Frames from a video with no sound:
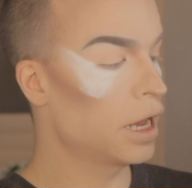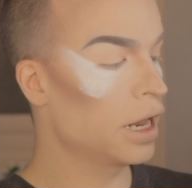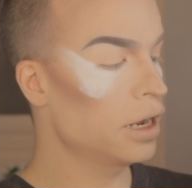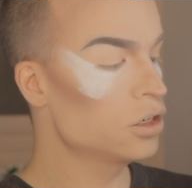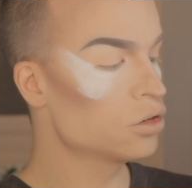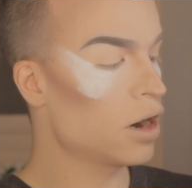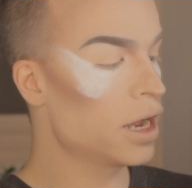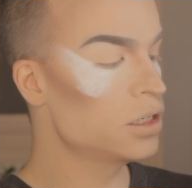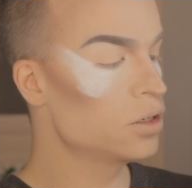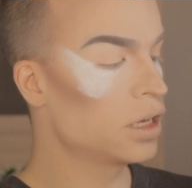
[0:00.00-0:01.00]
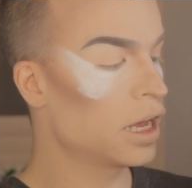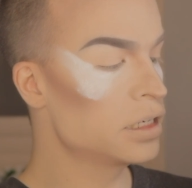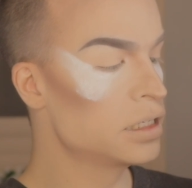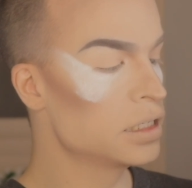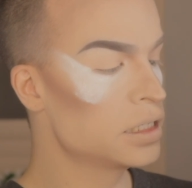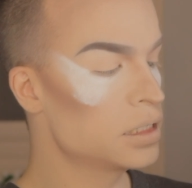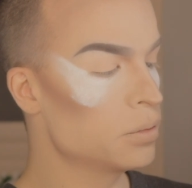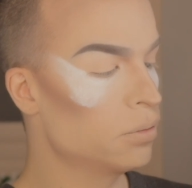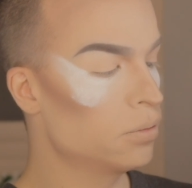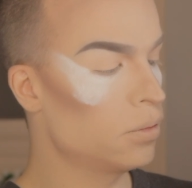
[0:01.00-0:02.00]
and I try to get
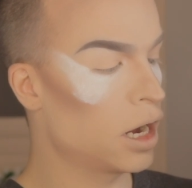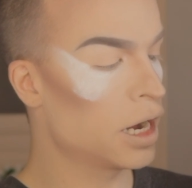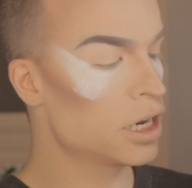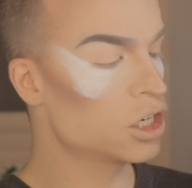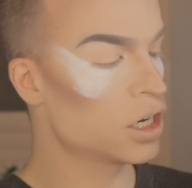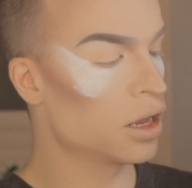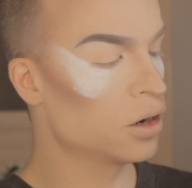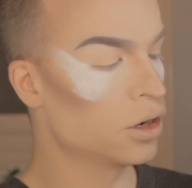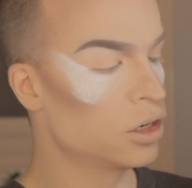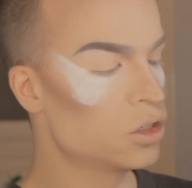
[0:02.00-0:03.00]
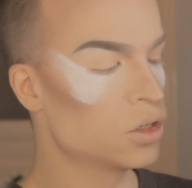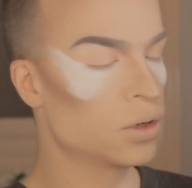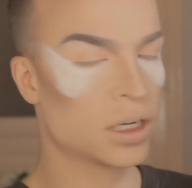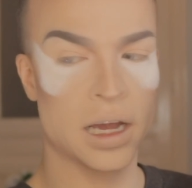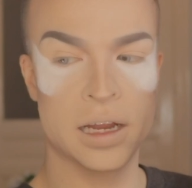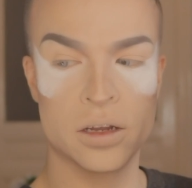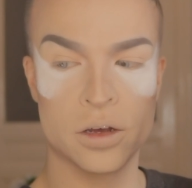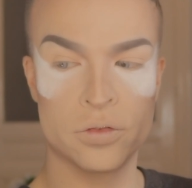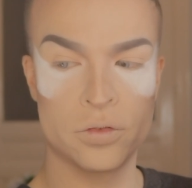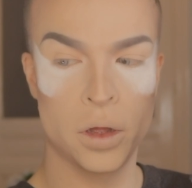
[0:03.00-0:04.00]
this eyeshadow into a kind
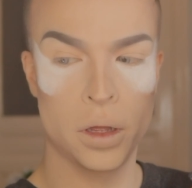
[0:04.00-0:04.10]
of